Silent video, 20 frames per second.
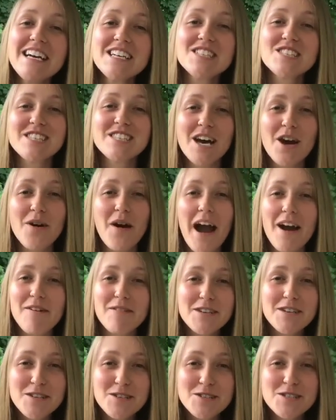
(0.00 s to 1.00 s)
So I
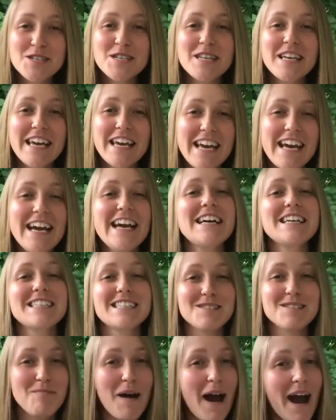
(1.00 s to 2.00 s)
would usually
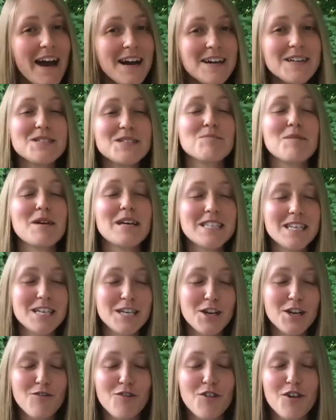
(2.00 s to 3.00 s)
smile as big as I
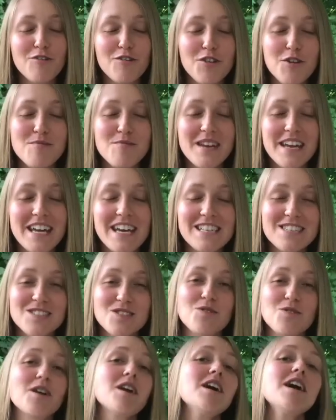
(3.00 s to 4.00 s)
could for a few minutes
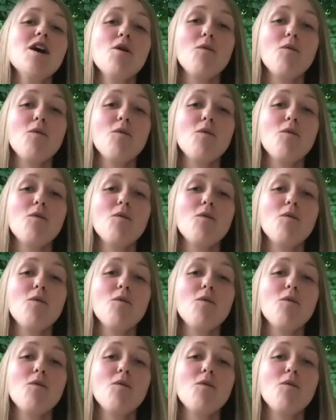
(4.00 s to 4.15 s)
or